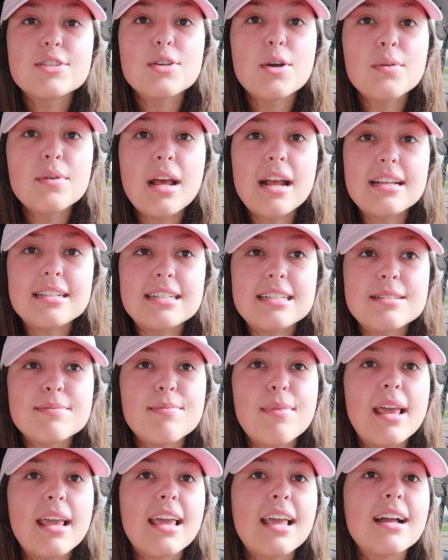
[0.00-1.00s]
so nice. He's
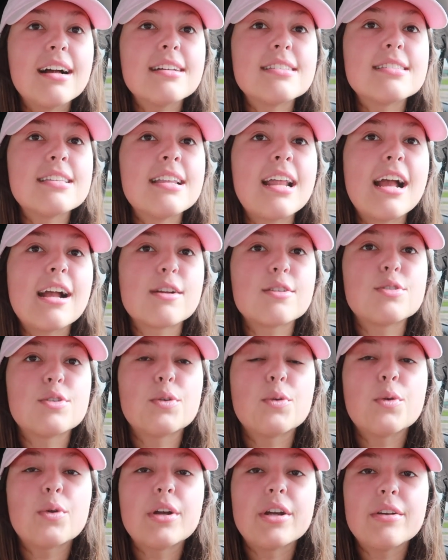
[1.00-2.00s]
making us an
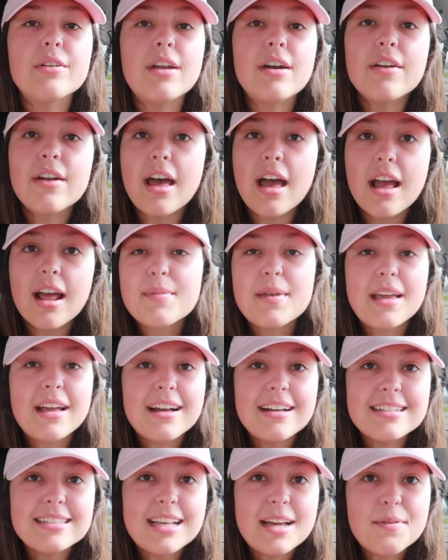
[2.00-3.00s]
extra Oreo donut
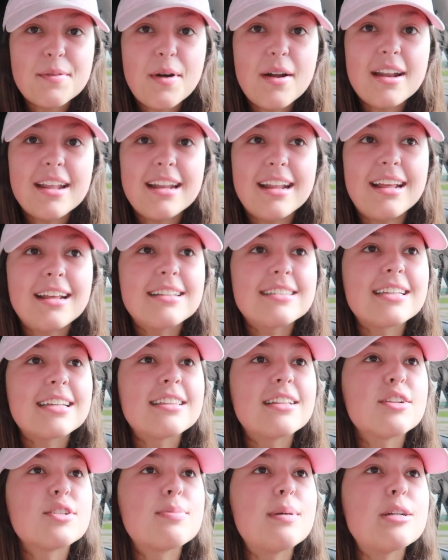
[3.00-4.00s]
because I wanted it. It's
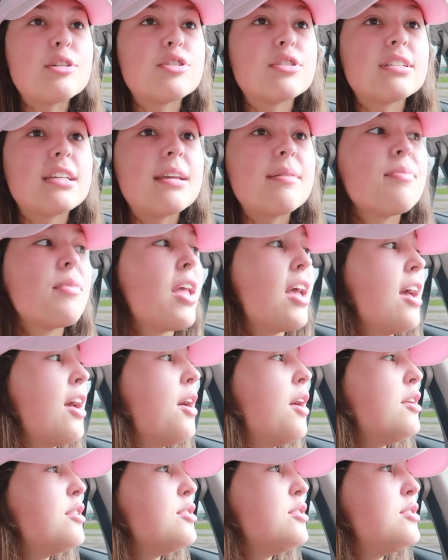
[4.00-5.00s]
like their specialty.
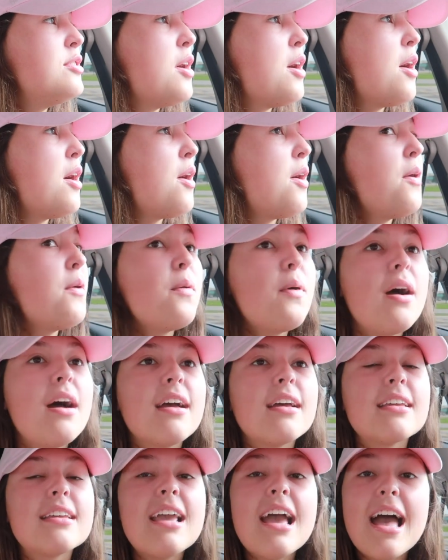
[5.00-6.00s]
So
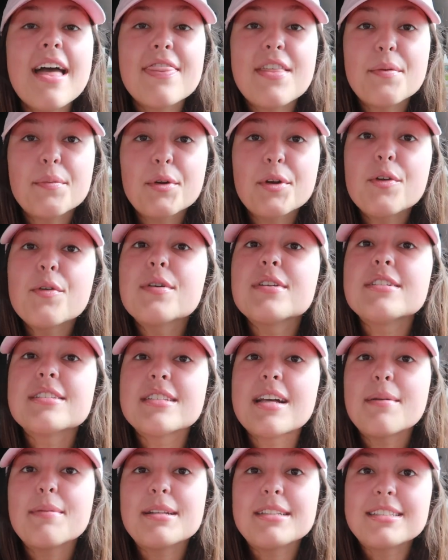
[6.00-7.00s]
yeah, and then we're going to
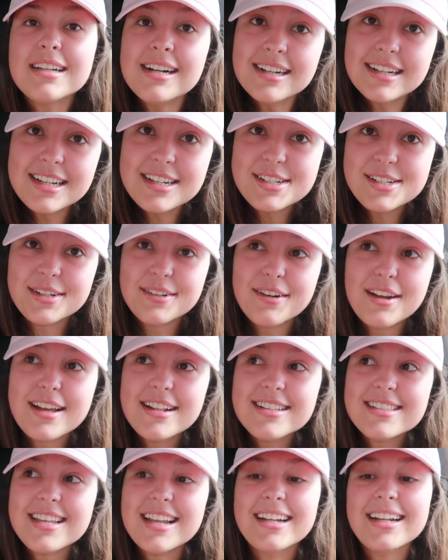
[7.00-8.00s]
stop at Dunkin'
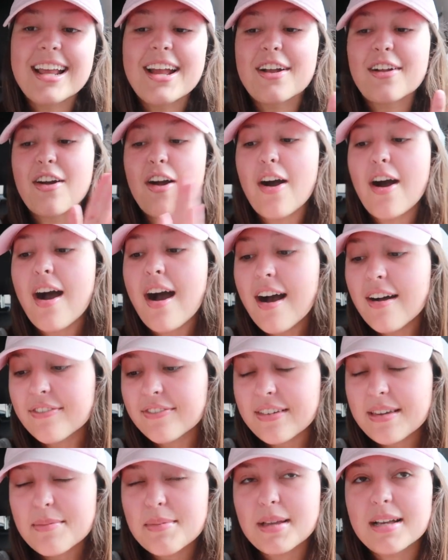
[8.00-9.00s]
Donuts and get
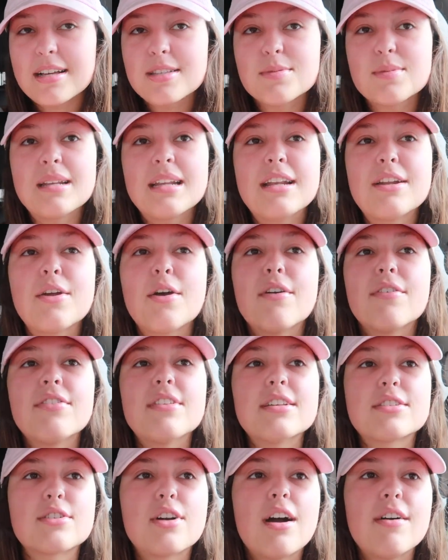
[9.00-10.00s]
coffee because we didn't know if
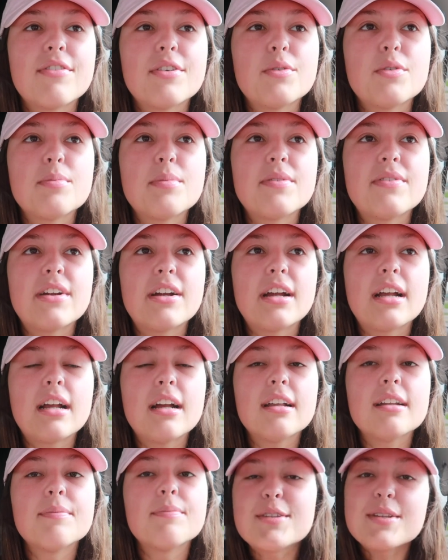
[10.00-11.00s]
this coffee would be very
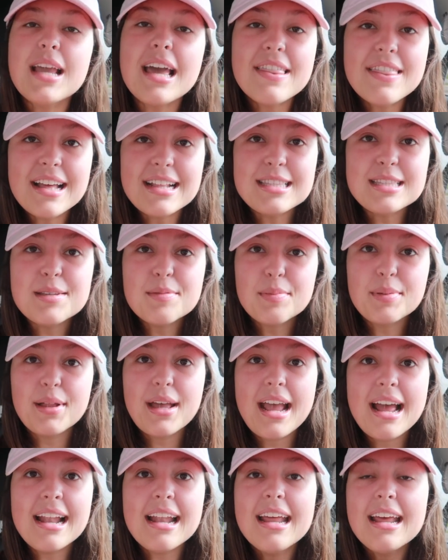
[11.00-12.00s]
good. So yeah, that's the
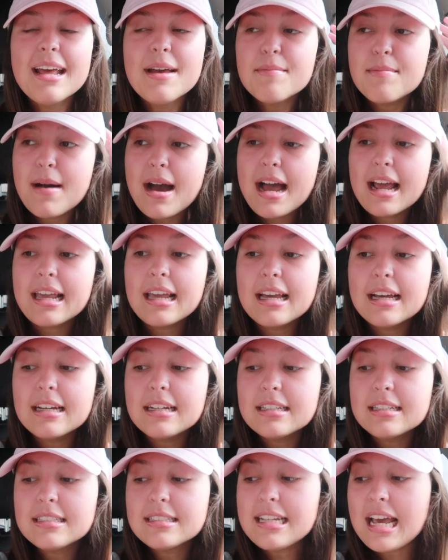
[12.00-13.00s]
plan. My
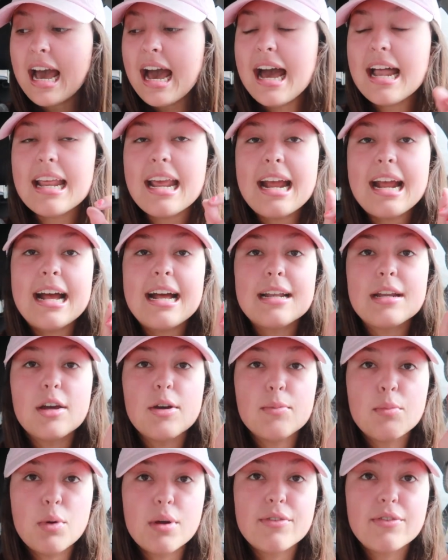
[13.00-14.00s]
dad
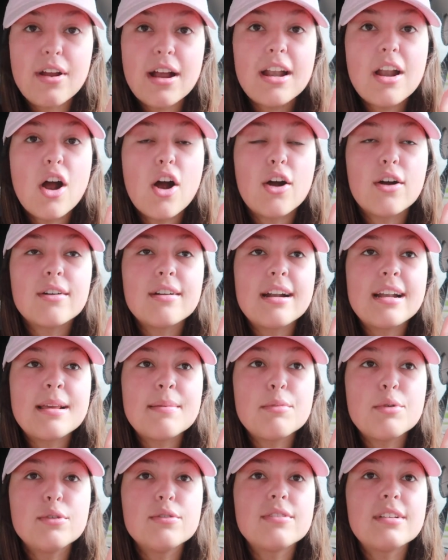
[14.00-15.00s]
and boyfriend
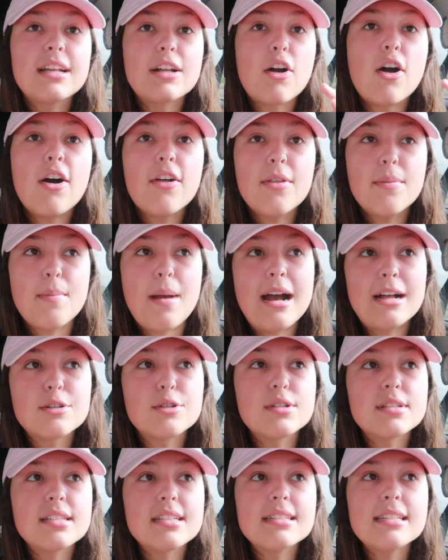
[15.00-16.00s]
already moved like all the
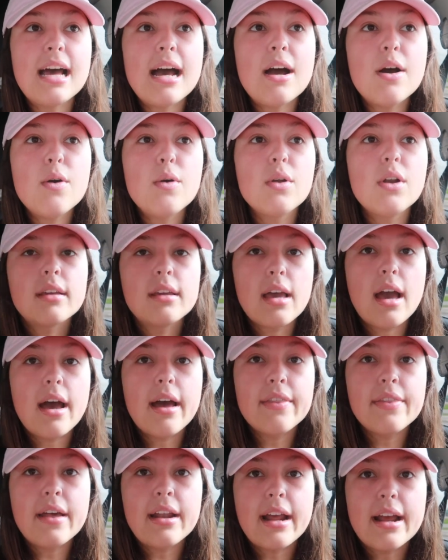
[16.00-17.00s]
mattresses out.
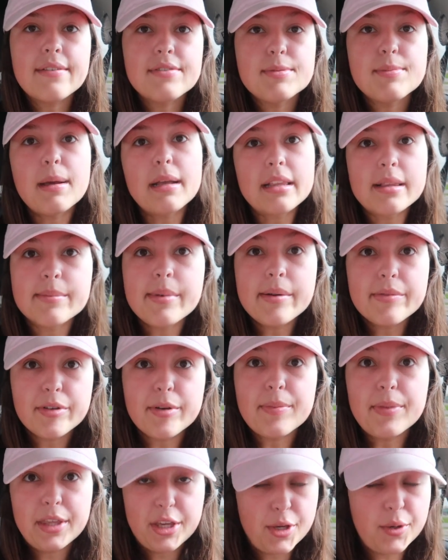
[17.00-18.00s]
Yeah, and then I have to pick them up
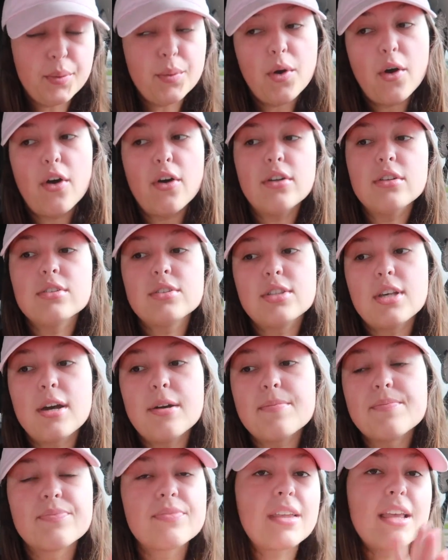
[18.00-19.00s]
from the U-Haul.
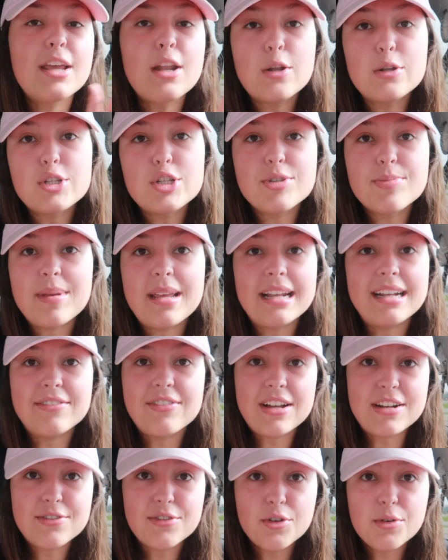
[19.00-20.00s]
So it'll just be an
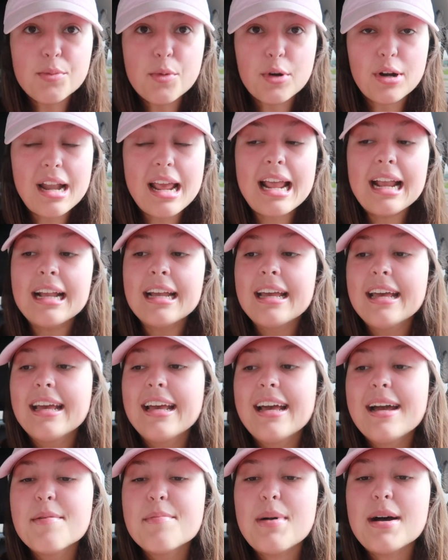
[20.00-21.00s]
eventful morning.
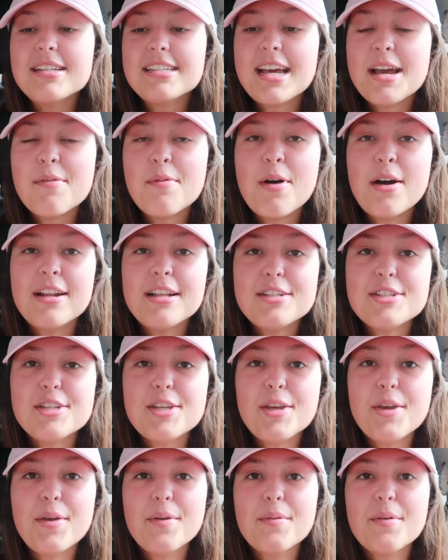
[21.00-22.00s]
But I wanted
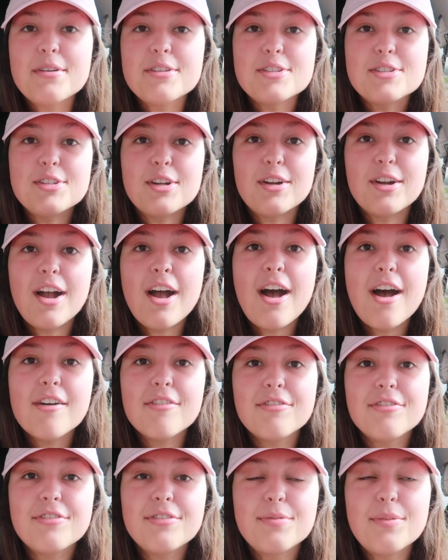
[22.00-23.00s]
to start
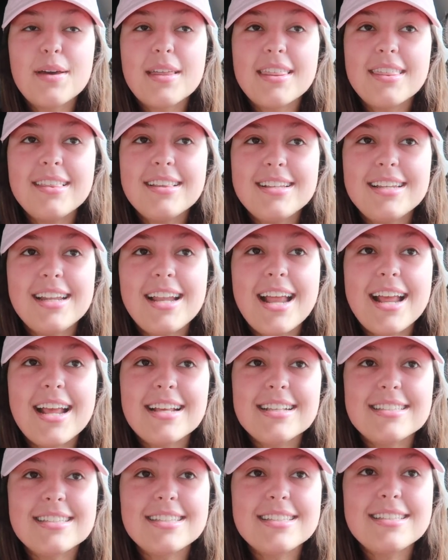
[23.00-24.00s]
off with
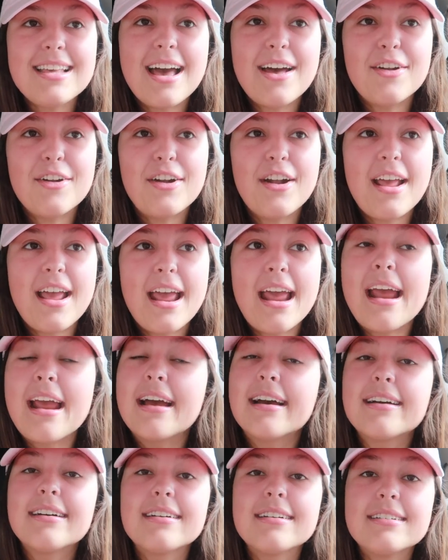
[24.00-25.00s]
today's
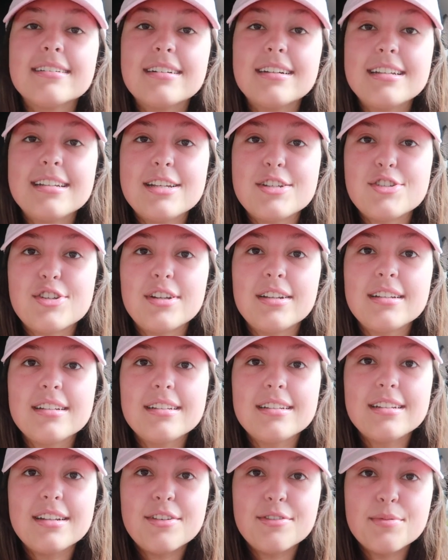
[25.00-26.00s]
Saturday
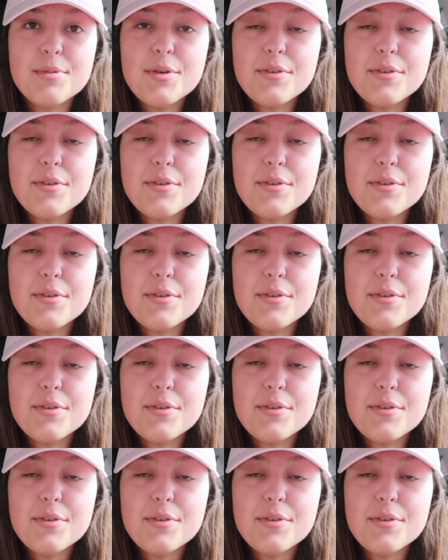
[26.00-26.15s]
edition of